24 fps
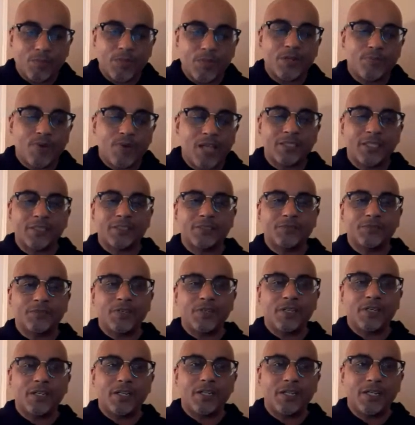Process of
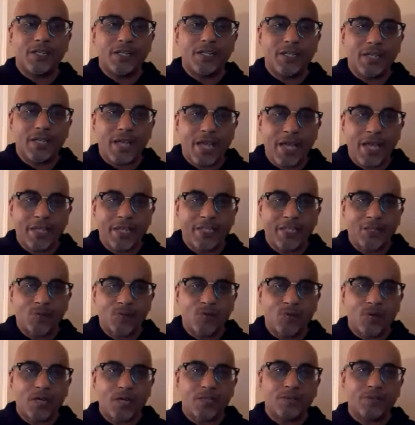adding
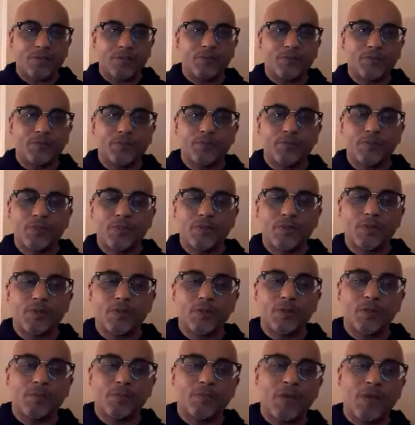one
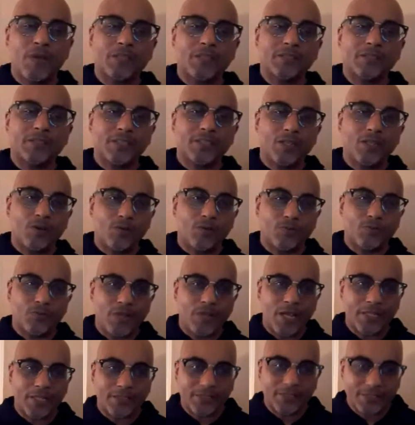myself
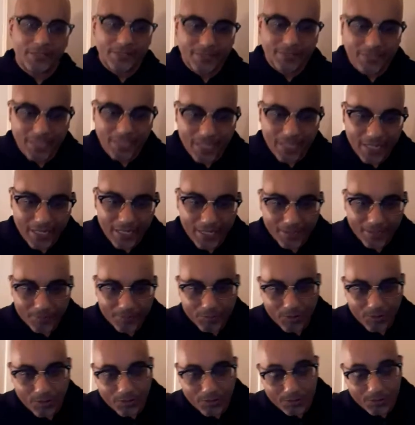at this time.
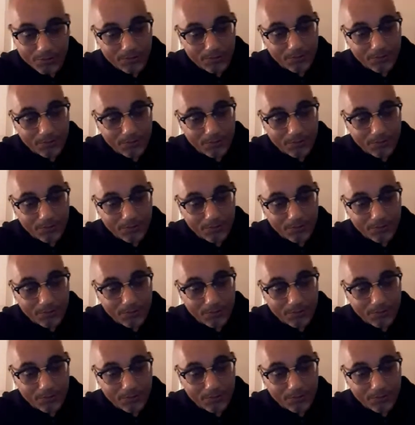So